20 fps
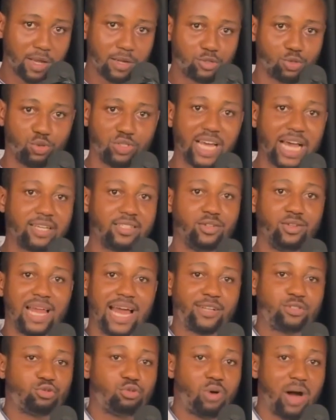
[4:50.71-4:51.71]
So either you
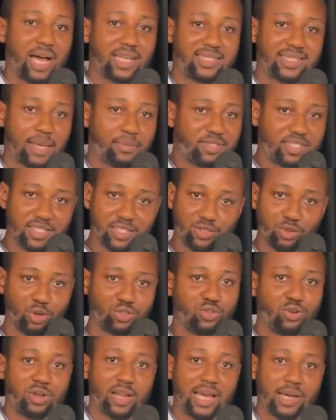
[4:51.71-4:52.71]
like to accept it or
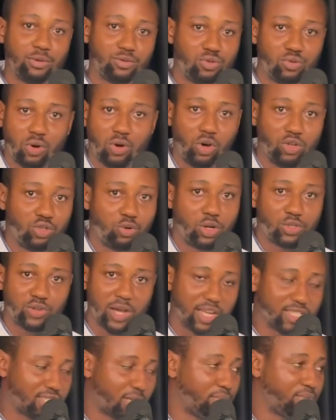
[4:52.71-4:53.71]
you don't like, or you don't want to
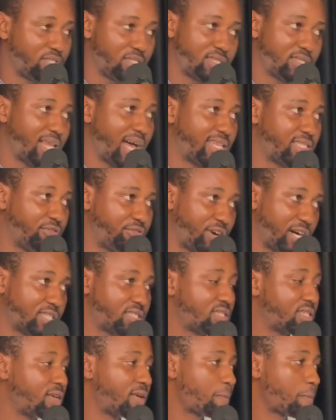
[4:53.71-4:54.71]
accept it. That's a
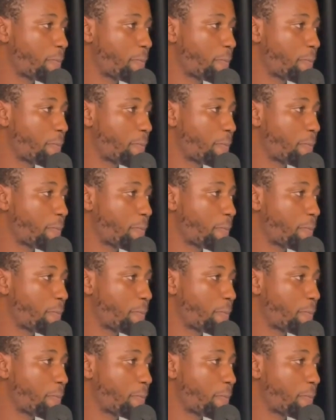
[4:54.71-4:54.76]
fact.